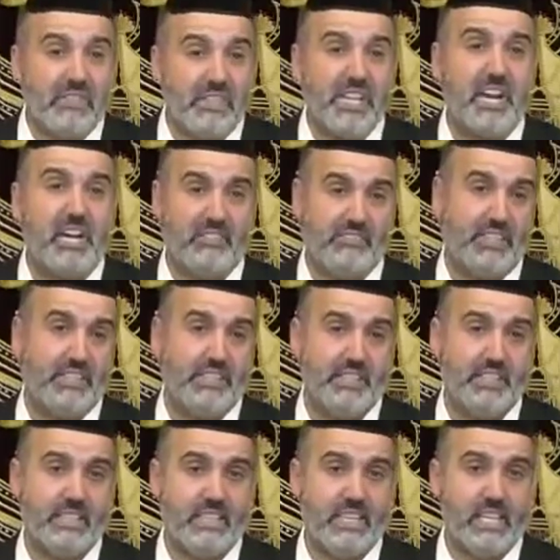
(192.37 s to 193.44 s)
Sayreville,
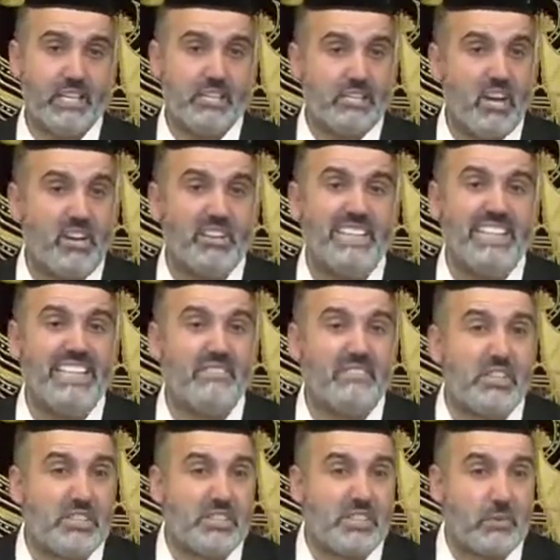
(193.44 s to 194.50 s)
suddenly
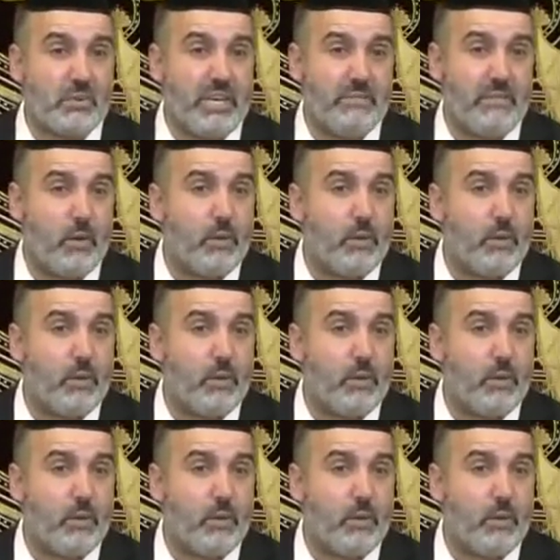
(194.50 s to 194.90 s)
gives a scream.